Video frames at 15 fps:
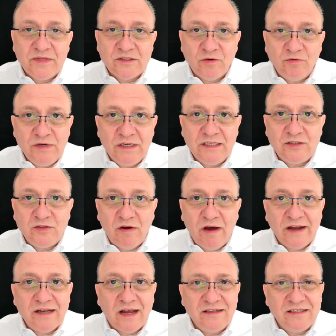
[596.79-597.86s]
So really to
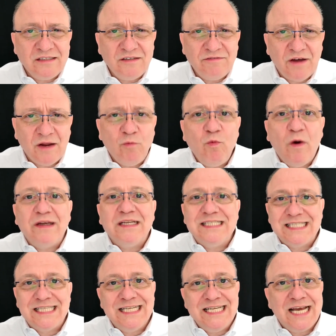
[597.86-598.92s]
identify what
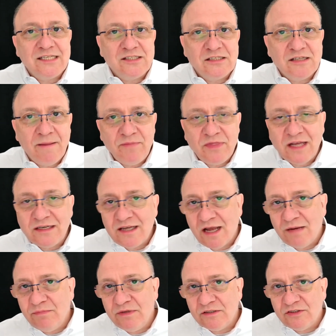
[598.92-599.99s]
is the next step that
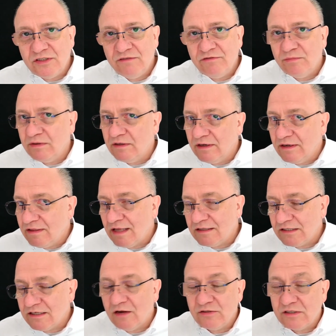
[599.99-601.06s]
can be achievable. And that
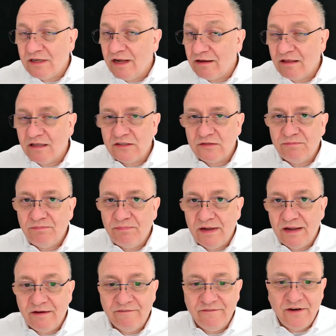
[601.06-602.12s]
sounds like that's
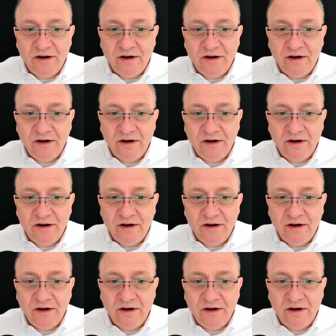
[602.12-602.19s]
playing